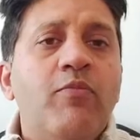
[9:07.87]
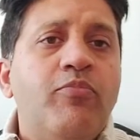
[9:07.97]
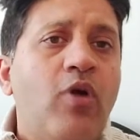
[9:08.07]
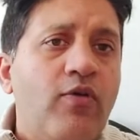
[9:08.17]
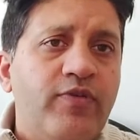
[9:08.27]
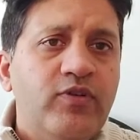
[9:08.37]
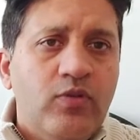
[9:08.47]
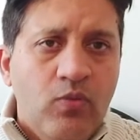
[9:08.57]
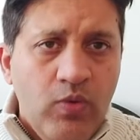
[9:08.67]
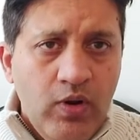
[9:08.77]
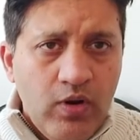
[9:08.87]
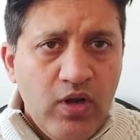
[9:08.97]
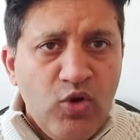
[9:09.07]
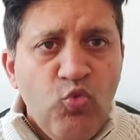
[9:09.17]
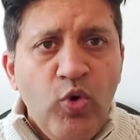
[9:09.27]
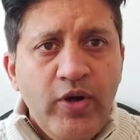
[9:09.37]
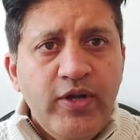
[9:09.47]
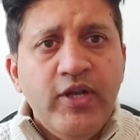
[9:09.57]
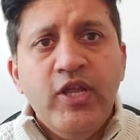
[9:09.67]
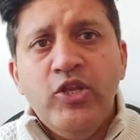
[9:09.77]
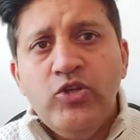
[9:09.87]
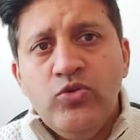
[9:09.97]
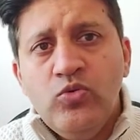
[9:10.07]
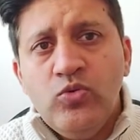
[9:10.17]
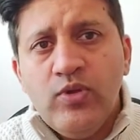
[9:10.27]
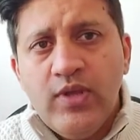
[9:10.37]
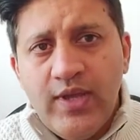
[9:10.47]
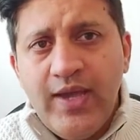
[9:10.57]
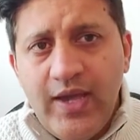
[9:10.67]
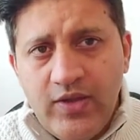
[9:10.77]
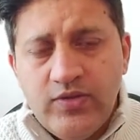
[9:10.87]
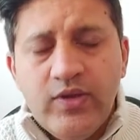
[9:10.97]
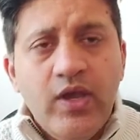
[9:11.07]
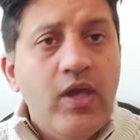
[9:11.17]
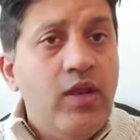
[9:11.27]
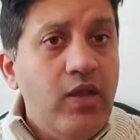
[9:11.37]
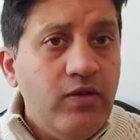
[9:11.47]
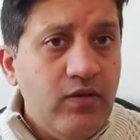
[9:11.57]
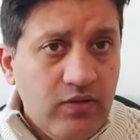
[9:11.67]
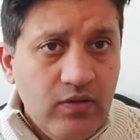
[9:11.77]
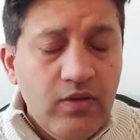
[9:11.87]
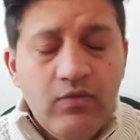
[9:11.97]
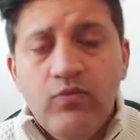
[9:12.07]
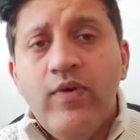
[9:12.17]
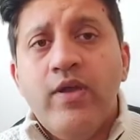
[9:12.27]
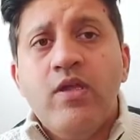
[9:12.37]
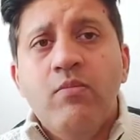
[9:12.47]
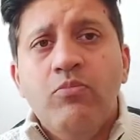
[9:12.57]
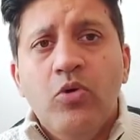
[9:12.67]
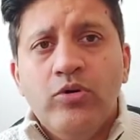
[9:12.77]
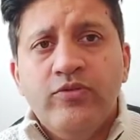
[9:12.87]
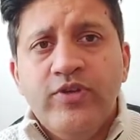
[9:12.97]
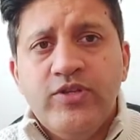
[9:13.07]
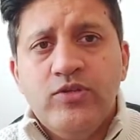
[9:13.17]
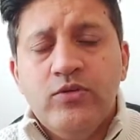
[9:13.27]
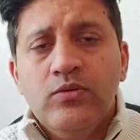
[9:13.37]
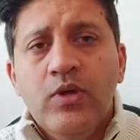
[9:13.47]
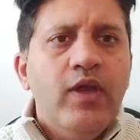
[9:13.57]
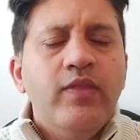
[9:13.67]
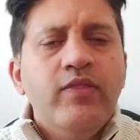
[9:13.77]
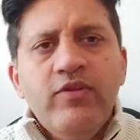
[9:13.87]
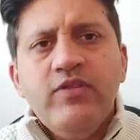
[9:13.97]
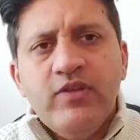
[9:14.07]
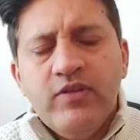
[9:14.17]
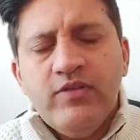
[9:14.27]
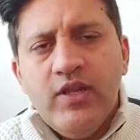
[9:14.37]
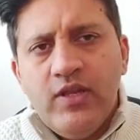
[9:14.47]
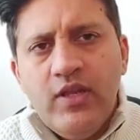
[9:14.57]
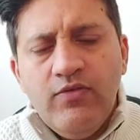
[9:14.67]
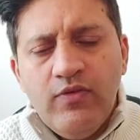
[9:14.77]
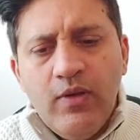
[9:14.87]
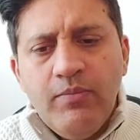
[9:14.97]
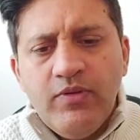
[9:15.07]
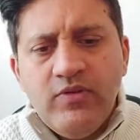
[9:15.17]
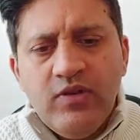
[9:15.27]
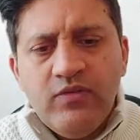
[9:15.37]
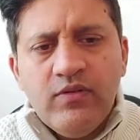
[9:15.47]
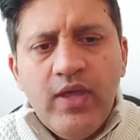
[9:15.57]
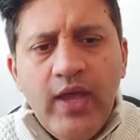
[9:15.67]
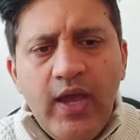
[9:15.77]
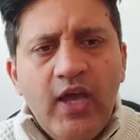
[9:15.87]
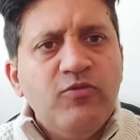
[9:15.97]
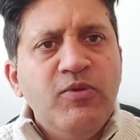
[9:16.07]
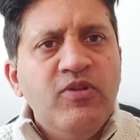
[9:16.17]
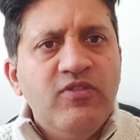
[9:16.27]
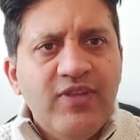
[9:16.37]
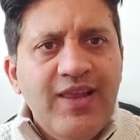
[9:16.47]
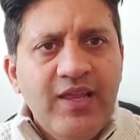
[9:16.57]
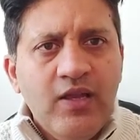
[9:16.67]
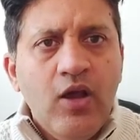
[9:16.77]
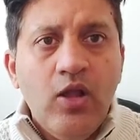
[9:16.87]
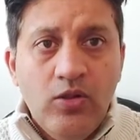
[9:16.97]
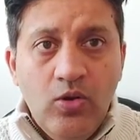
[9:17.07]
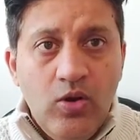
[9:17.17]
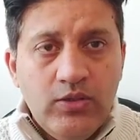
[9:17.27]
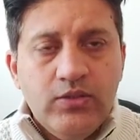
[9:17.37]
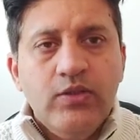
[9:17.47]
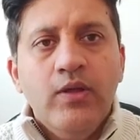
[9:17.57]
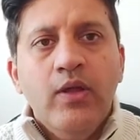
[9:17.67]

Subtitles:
profits were converted into cash, and it is very important ratio. And the reason is that if a business has been selling a lot,